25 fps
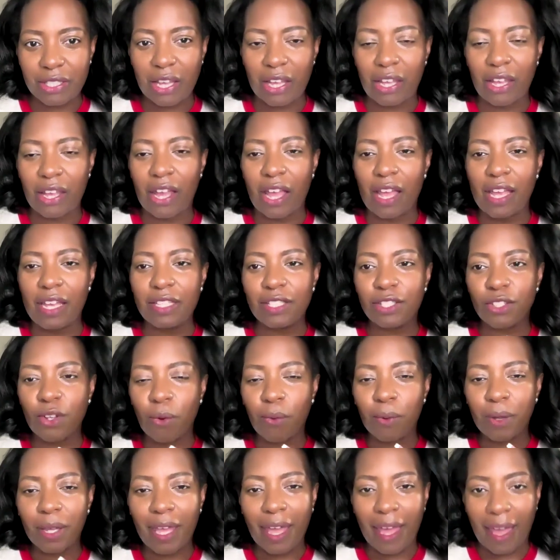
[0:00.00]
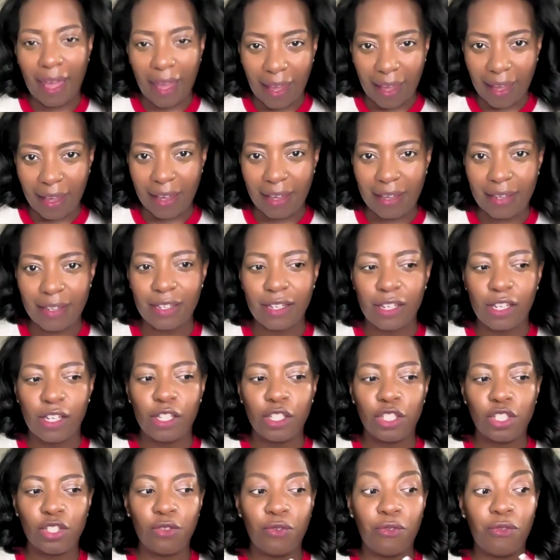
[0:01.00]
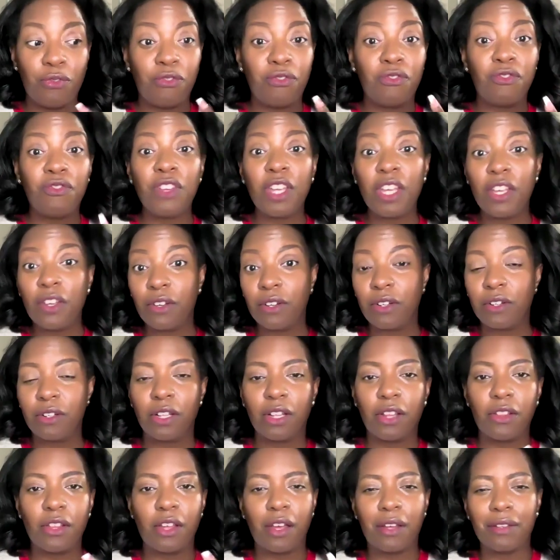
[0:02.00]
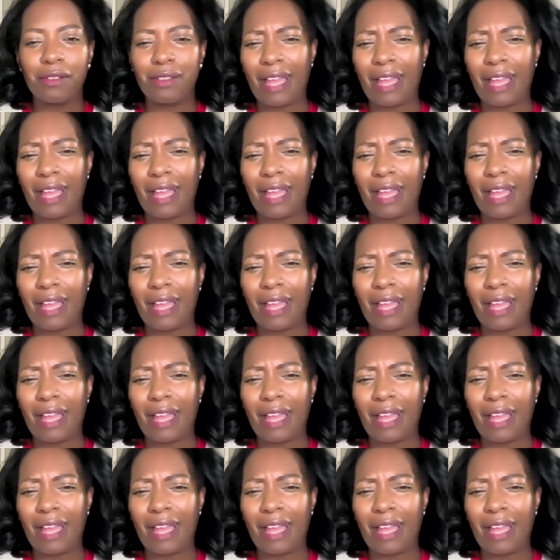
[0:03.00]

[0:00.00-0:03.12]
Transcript: Like, it's okay to feel